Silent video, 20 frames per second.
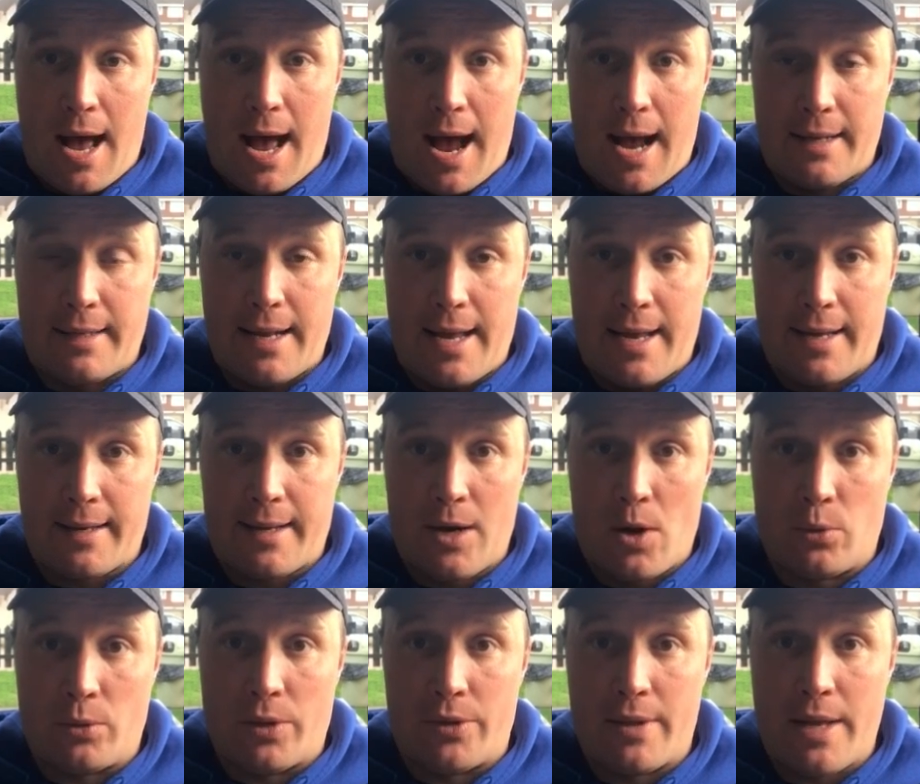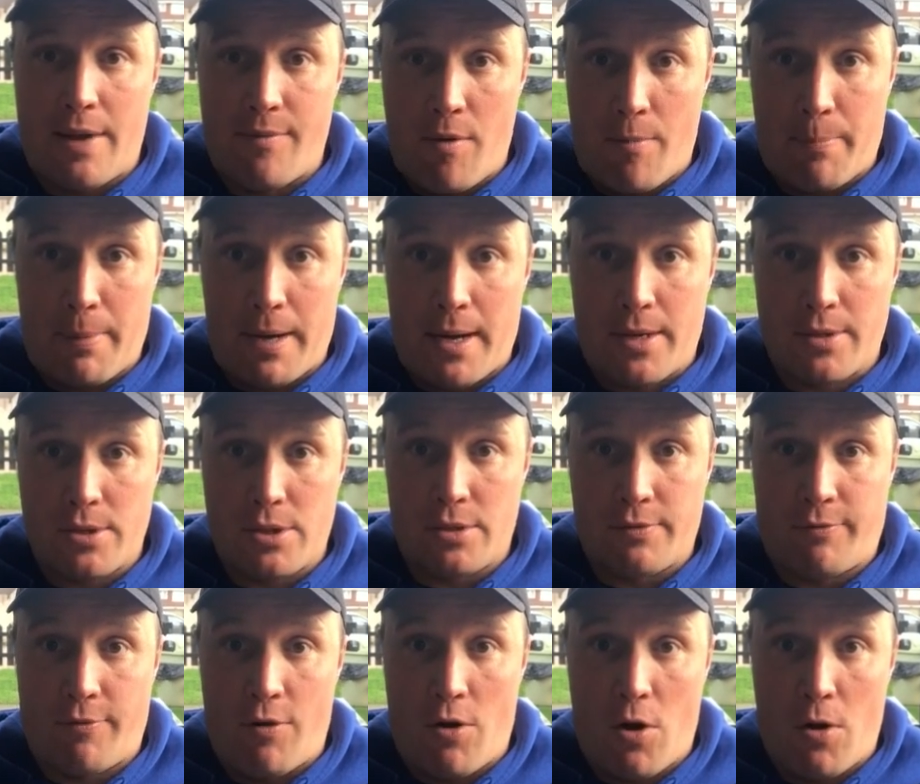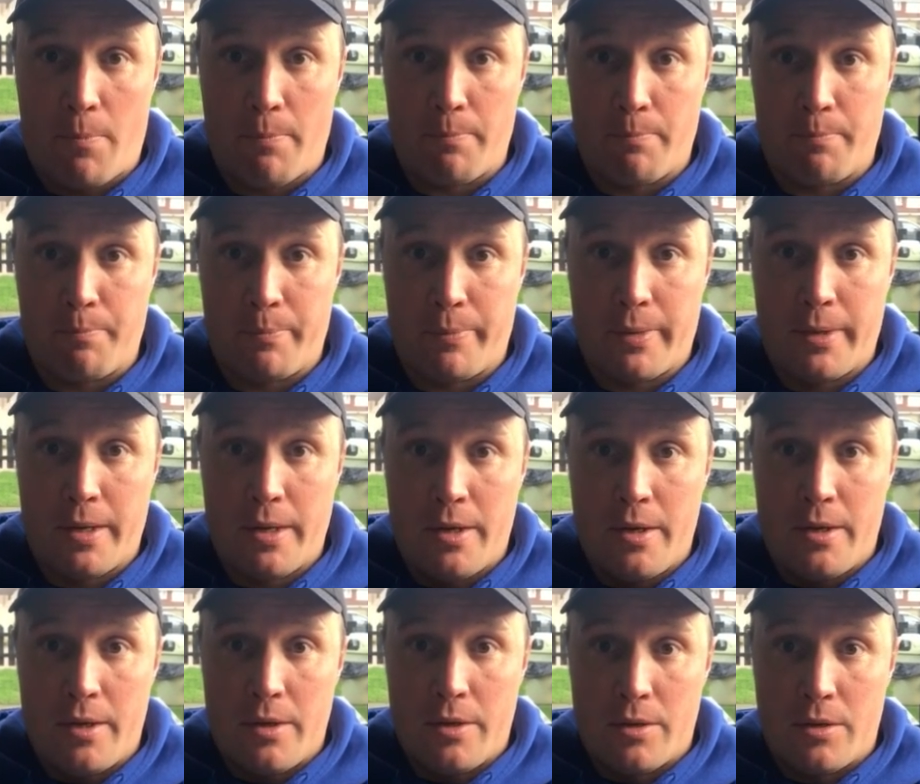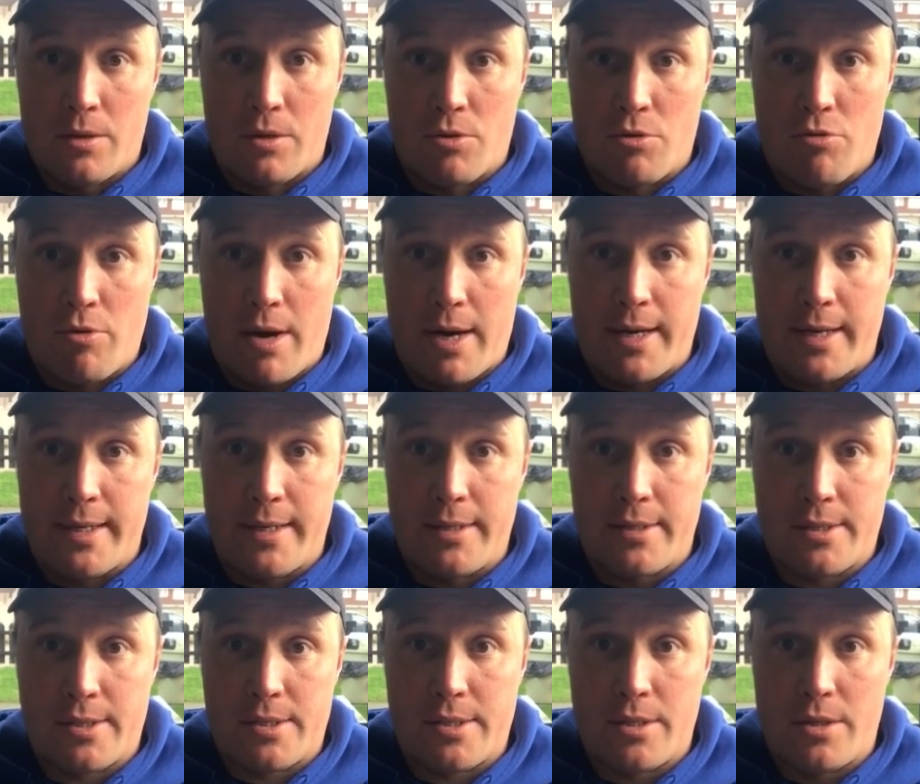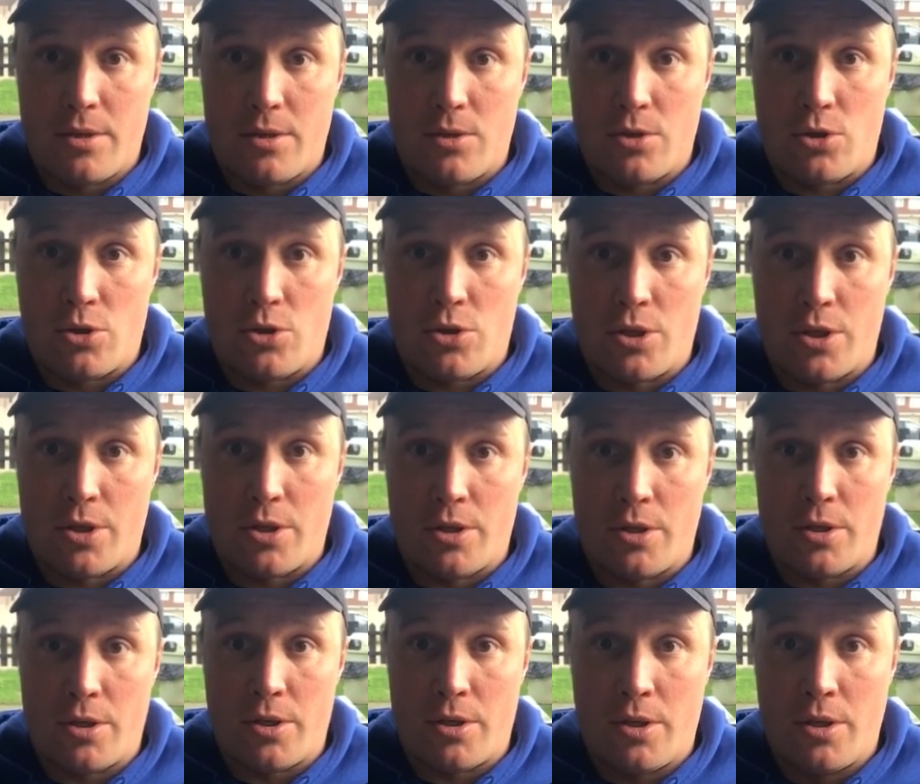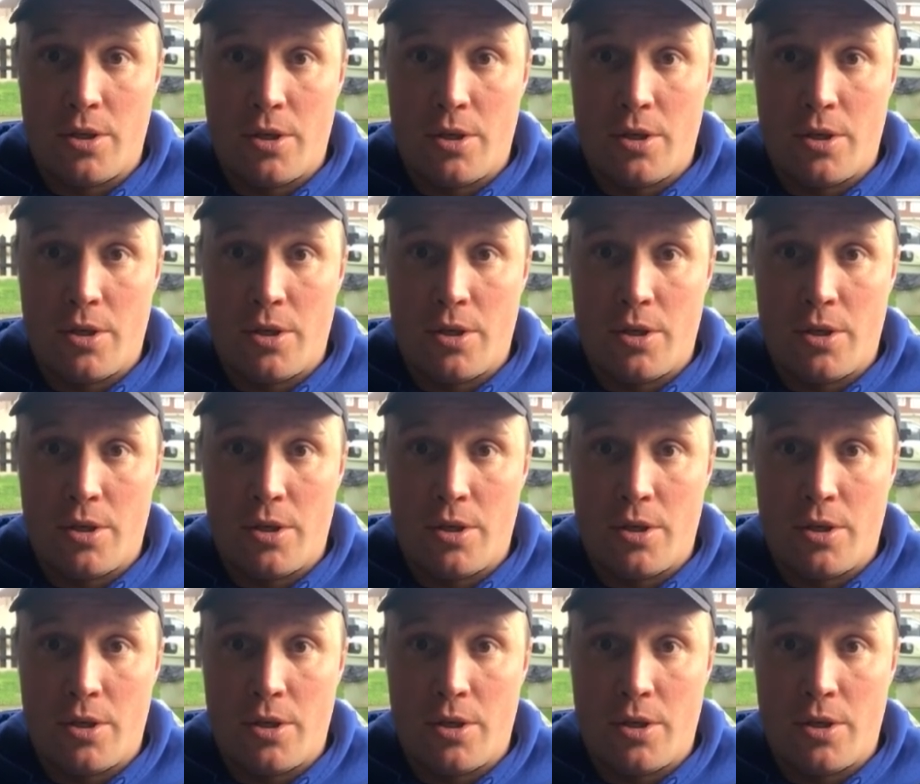and then get on another bus from Grays to